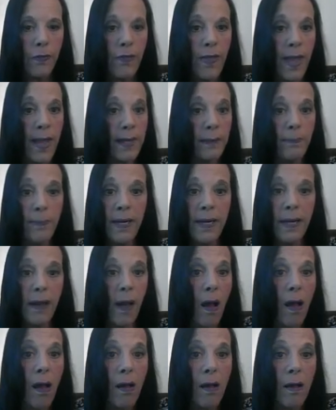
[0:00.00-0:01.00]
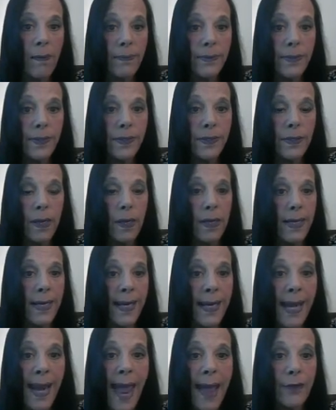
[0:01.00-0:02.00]
then it becomes
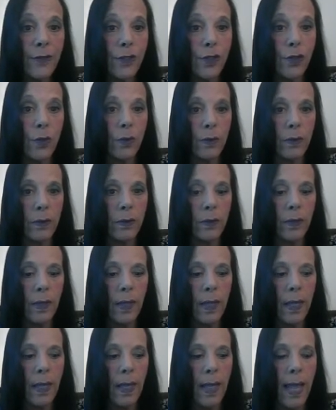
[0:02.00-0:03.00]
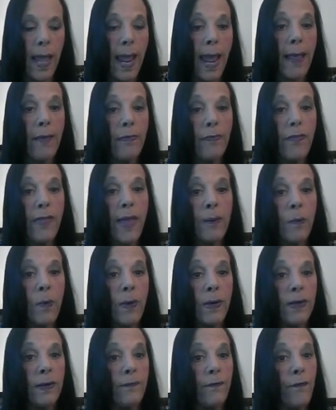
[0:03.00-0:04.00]
natural. And then
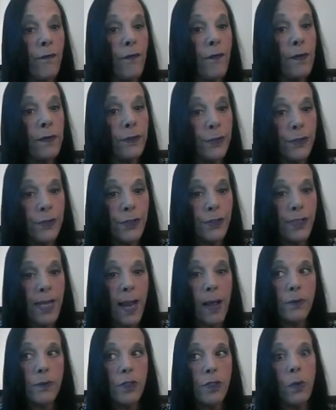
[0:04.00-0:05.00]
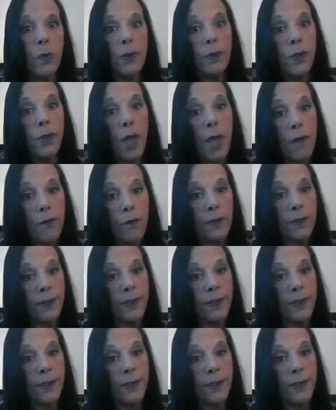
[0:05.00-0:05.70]
when it filters down to a love